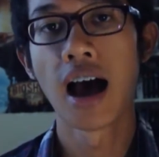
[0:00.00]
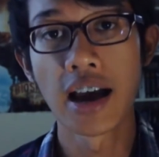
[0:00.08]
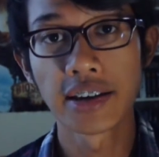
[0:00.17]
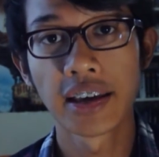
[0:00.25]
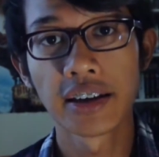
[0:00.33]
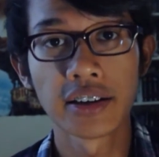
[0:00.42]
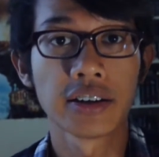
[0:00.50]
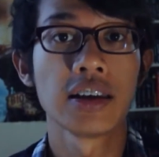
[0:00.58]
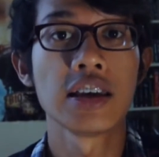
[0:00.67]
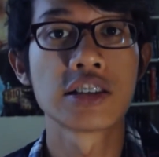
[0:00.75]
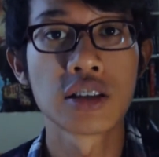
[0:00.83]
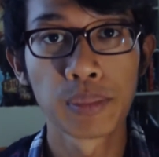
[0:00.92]
I get it,
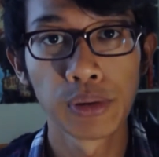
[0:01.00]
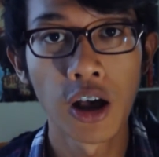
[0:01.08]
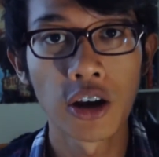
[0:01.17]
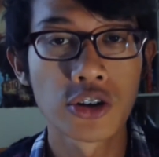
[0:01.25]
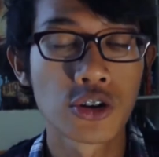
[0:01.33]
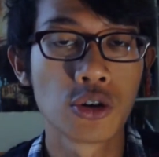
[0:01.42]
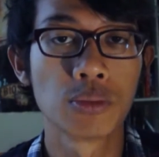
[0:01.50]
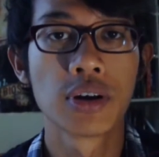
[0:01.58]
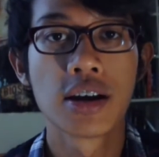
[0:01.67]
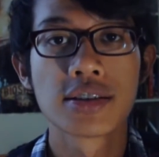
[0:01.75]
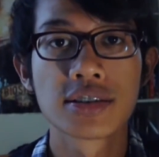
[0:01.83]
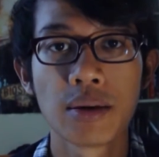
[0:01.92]
it's a plot trope,
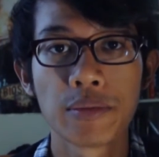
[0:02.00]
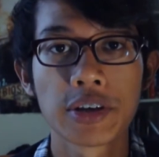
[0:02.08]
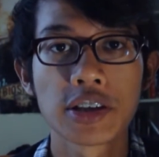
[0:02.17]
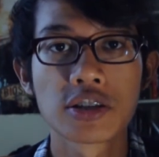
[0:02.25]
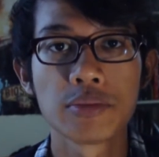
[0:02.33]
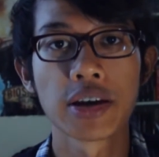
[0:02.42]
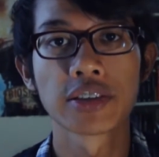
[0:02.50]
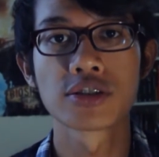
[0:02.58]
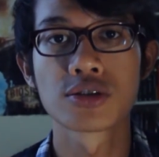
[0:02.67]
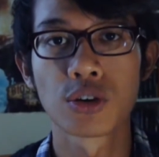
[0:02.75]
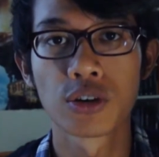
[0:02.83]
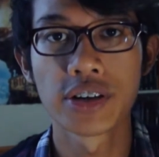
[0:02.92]
something to make the
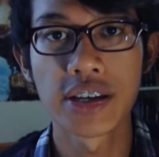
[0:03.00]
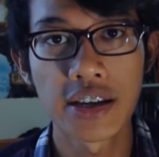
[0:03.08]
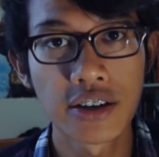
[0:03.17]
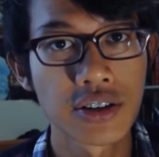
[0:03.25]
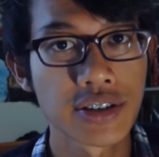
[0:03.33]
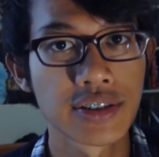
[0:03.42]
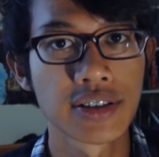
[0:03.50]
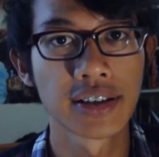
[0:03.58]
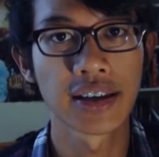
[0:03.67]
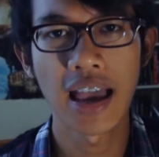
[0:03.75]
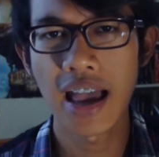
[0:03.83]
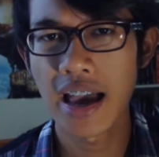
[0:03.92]
story interesting
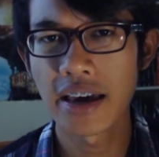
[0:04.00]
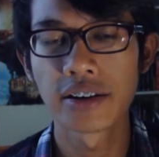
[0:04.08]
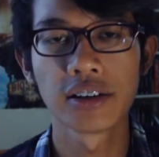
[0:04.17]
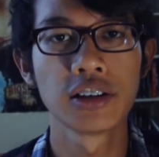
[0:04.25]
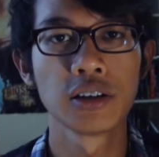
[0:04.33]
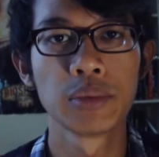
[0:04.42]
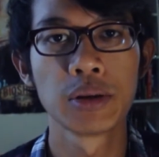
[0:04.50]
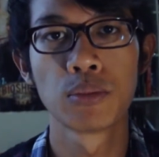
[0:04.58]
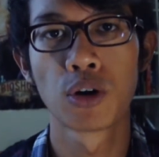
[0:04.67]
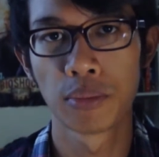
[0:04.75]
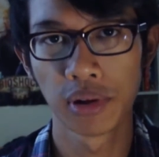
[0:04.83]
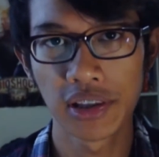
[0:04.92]
and a little bit
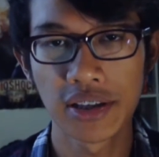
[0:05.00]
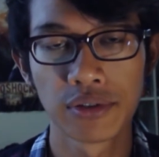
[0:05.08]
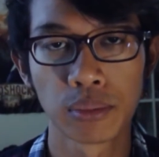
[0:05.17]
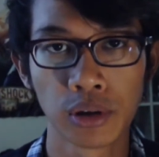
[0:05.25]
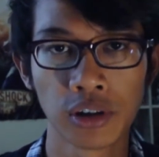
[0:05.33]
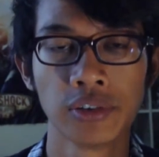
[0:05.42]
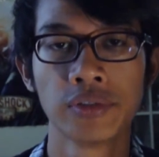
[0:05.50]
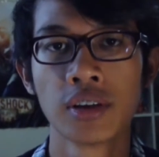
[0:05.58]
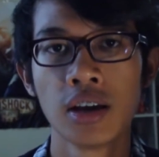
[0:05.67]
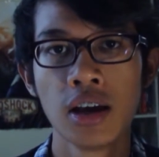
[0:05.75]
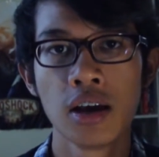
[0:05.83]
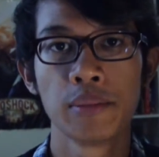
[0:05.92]
more believable.
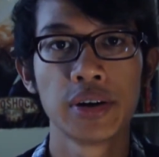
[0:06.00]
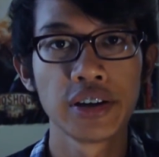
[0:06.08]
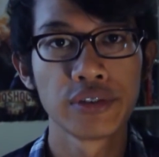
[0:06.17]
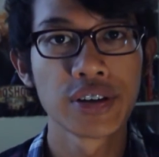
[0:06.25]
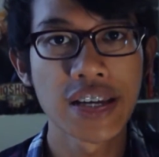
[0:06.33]
But in